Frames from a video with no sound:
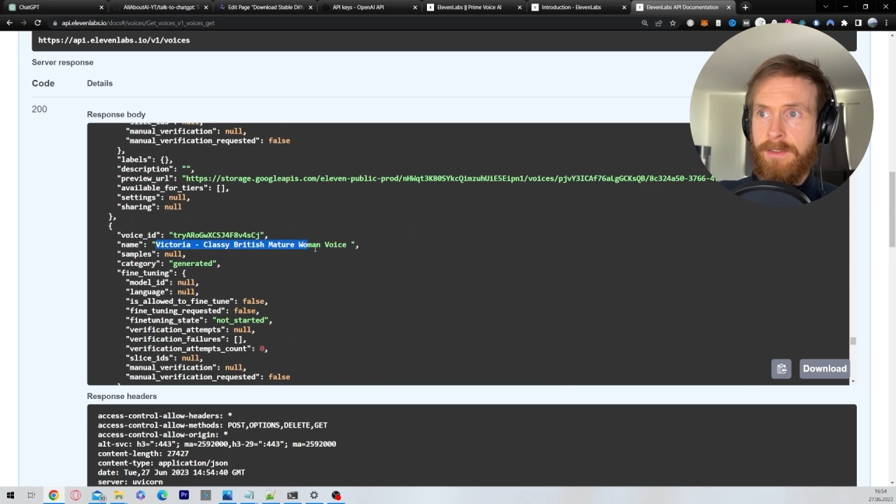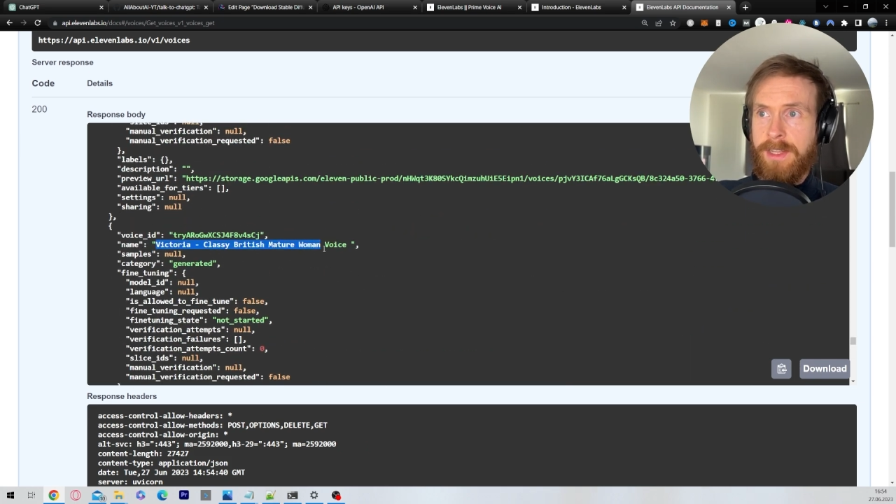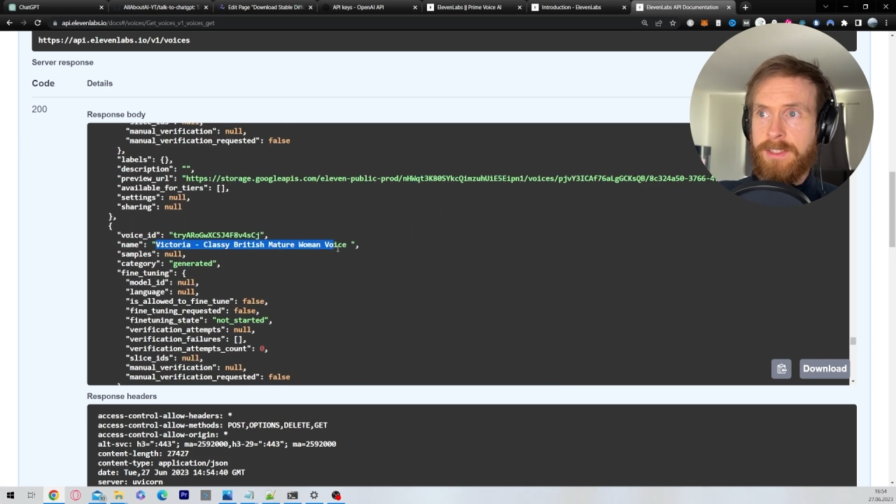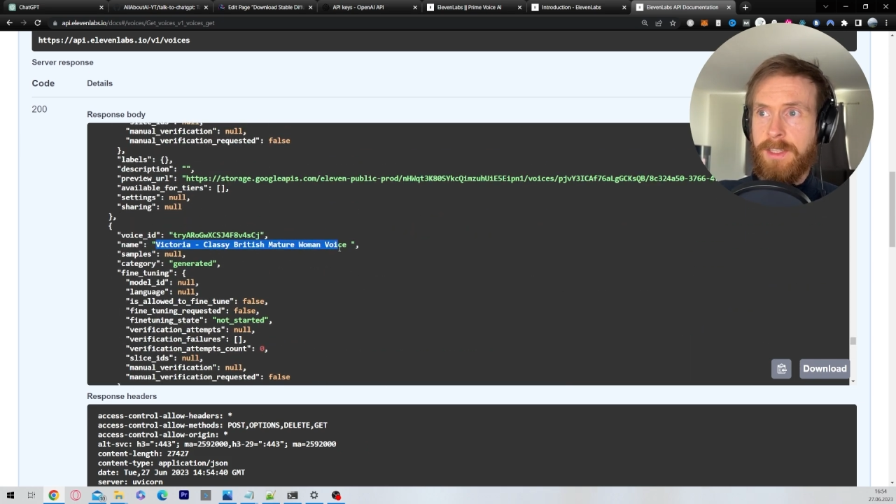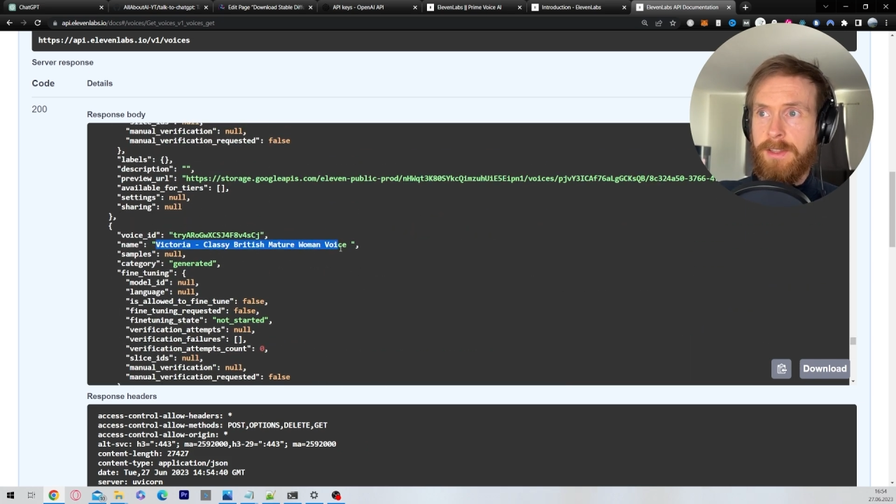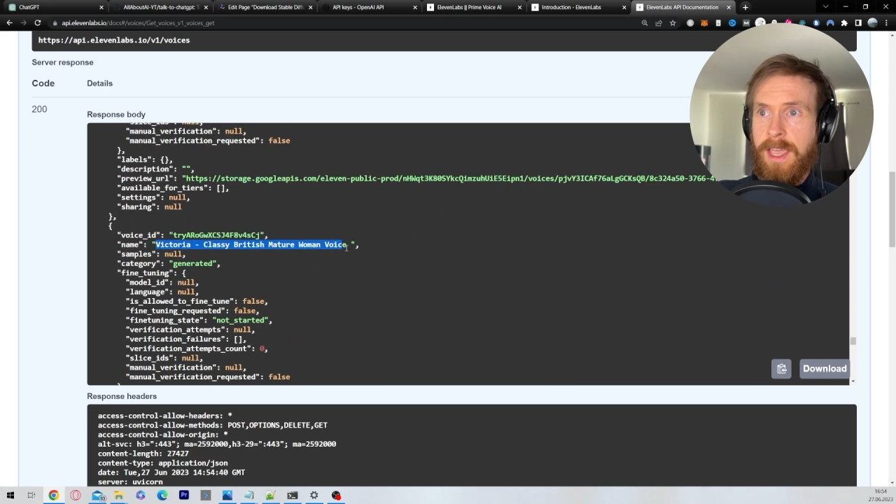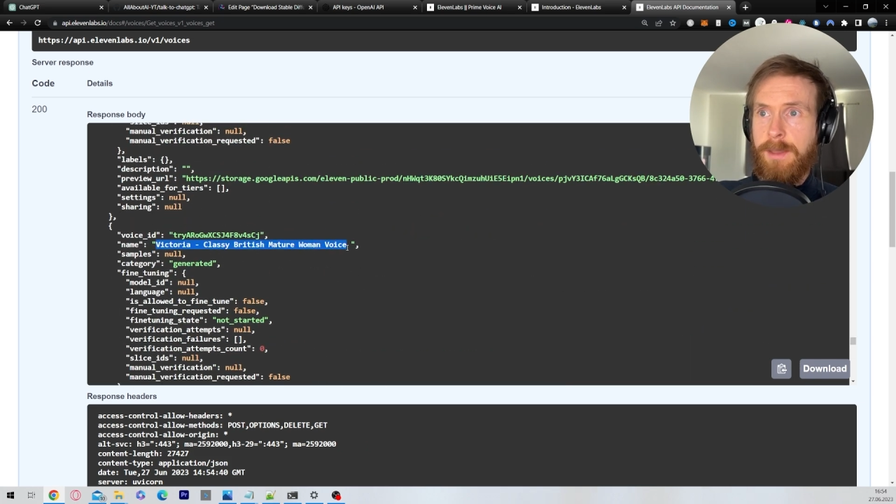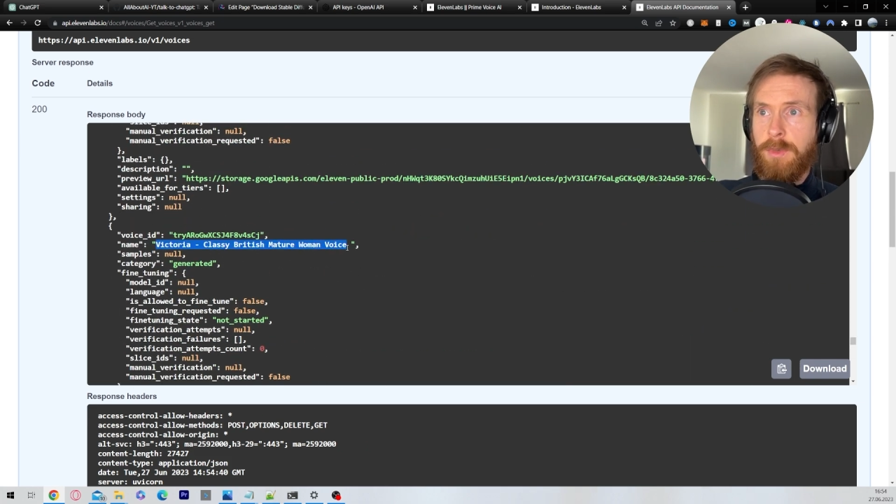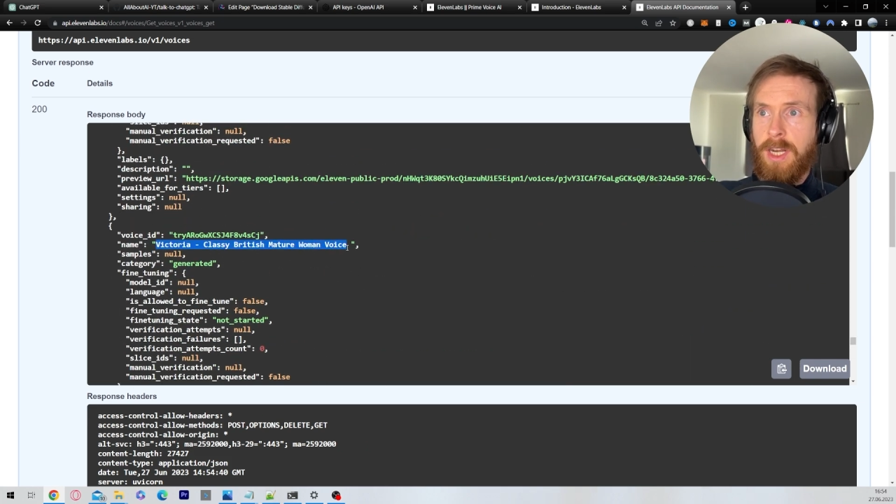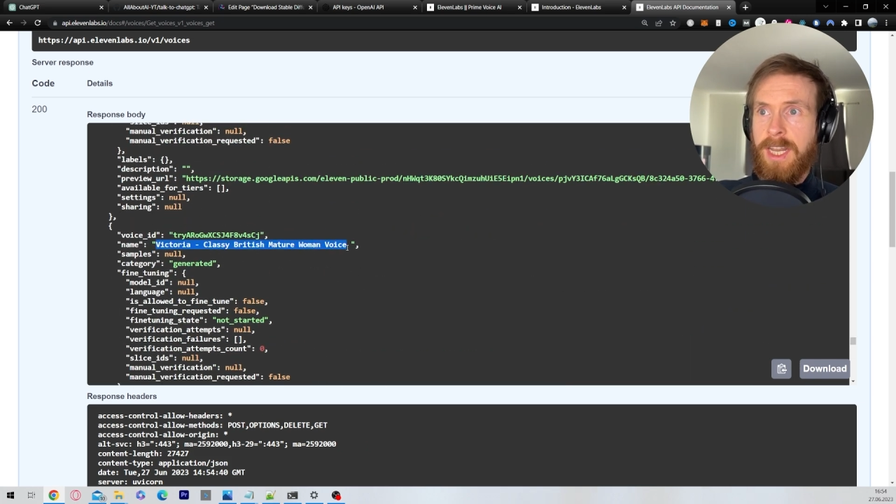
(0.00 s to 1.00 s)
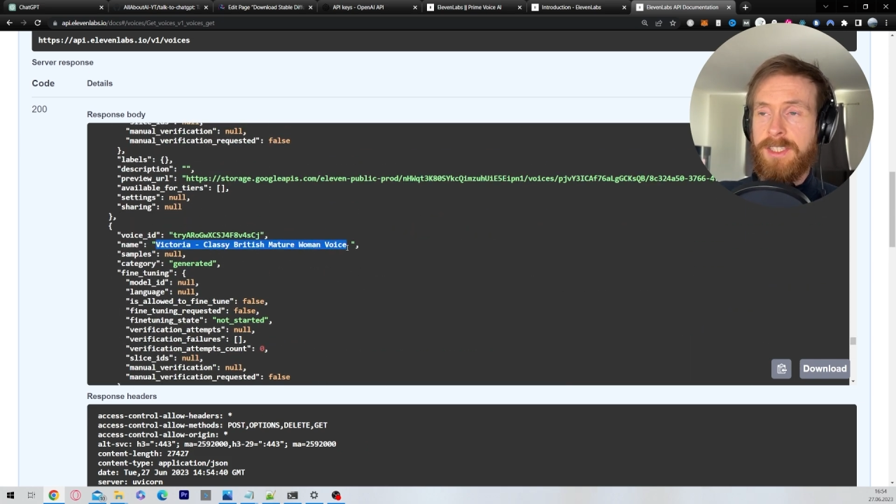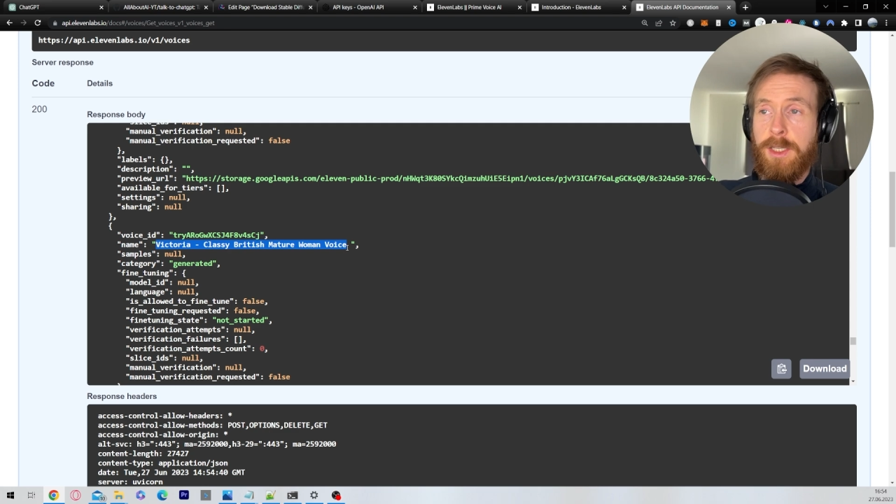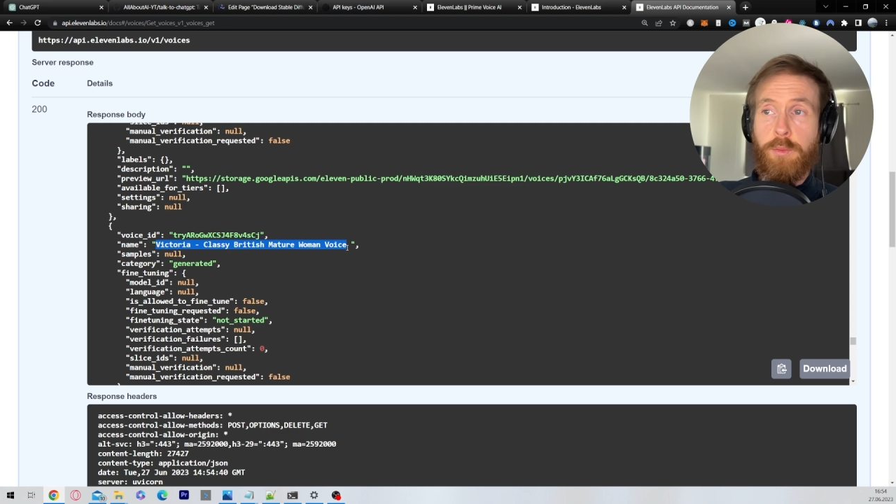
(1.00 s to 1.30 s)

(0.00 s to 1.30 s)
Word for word: That's the name, classic